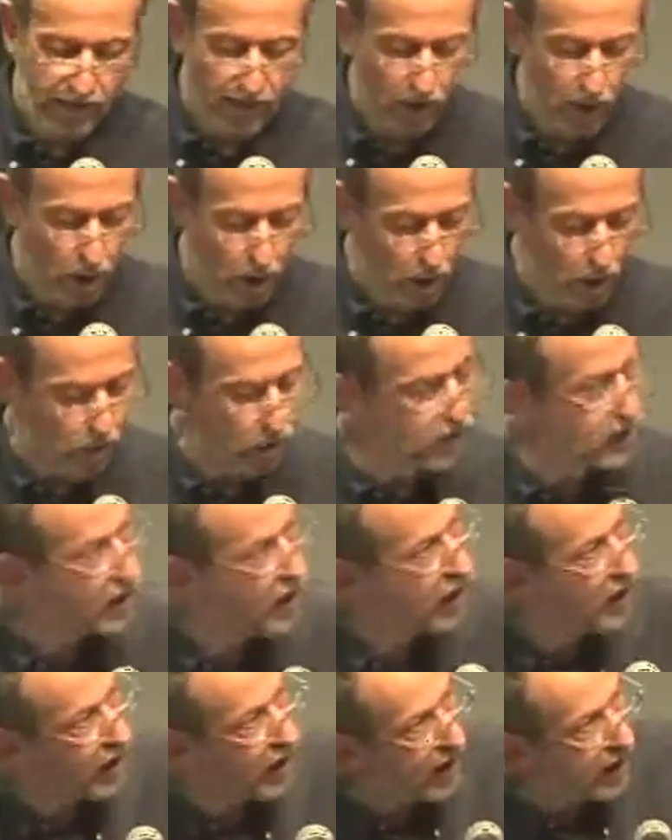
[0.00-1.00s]
nodes
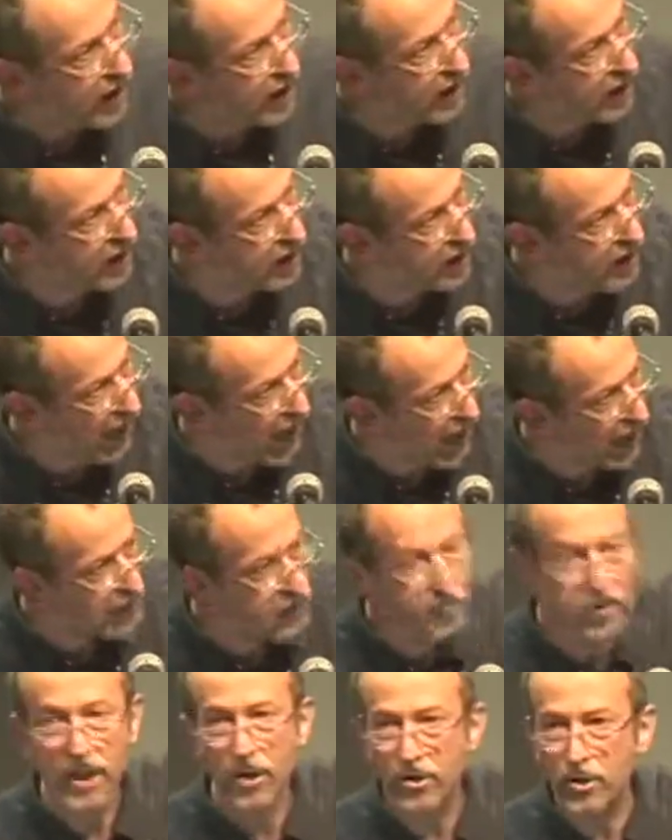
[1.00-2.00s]
in that
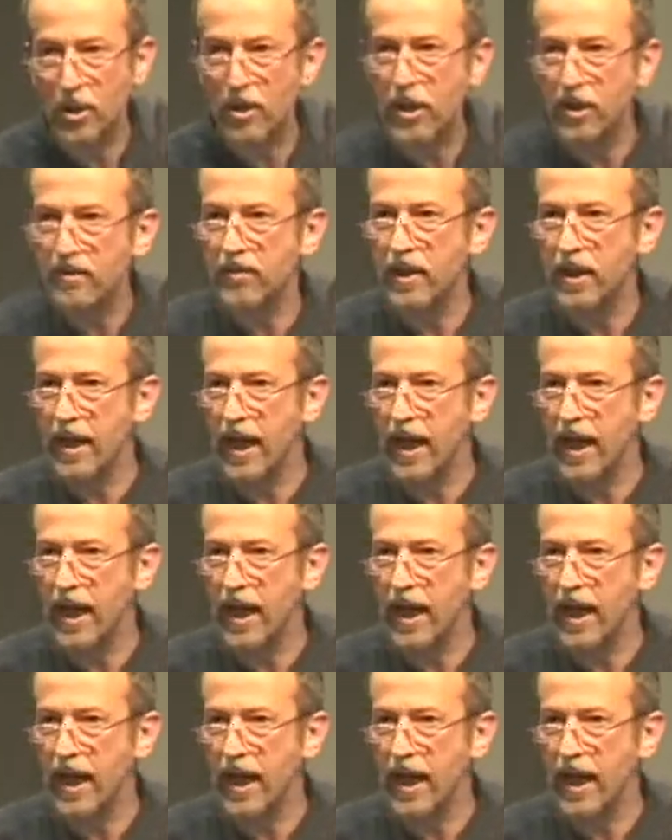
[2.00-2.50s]
region of the